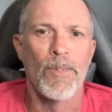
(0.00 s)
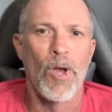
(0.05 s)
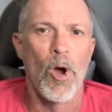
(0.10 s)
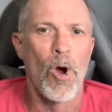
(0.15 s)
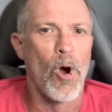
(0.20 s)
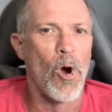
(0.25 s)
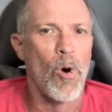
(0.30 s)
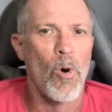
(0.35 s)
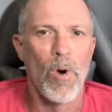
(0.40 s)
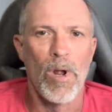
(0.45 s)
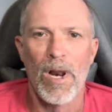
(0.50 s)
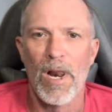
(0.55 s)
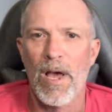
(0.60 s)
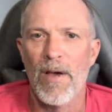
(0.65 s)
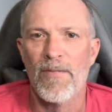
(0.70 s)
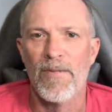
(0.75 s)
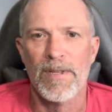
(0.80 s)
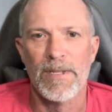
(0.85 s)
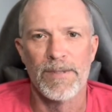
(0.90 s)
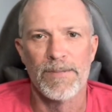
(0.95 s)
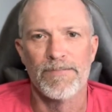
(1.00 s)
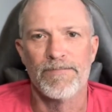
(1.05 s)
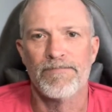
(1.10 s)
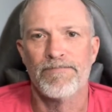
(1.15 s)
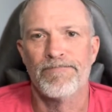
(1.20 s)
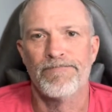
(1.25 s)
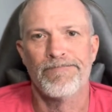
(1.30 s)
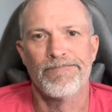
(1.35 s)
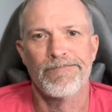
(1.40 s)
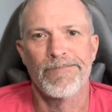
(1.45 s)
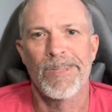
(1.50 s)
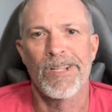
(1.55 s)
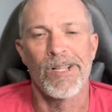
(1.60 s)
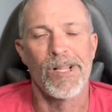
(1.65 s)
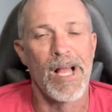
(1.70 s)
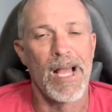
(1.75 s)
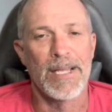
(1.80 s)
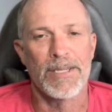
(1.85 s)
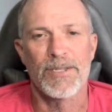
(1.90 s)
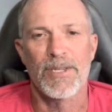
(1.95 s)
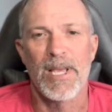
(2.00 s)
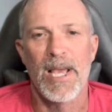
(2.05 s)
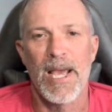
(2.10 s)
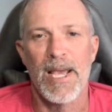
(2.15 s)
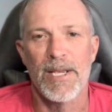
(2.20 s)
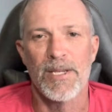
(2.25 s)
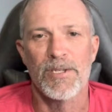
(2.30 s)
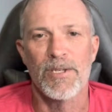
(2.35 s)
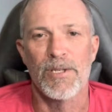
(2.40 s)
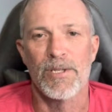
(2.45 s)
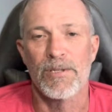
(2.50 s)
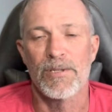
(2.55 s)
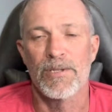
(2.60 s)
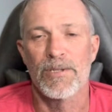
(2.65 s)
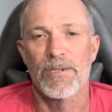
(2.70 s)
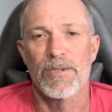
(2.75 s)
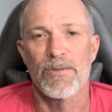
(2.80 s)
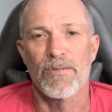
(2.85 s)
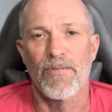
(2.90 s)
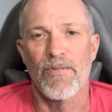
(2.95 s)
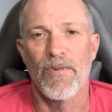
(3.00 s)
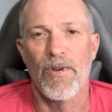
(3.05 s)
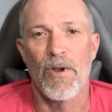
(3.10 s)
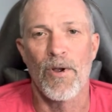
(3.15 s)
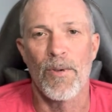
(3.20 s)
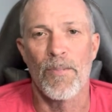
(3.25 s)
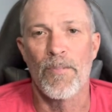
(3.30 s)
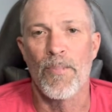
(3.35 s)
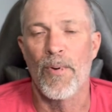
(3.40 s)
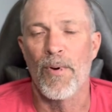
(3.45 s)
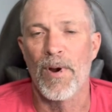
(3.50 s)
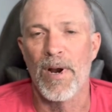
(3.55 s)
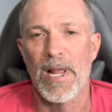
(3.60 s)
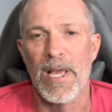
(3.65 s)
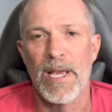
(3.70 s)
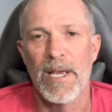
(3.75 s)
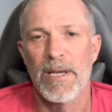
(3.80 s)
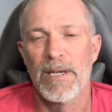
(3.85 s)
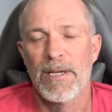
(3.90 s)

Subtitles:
011 glass case. It's very pretty.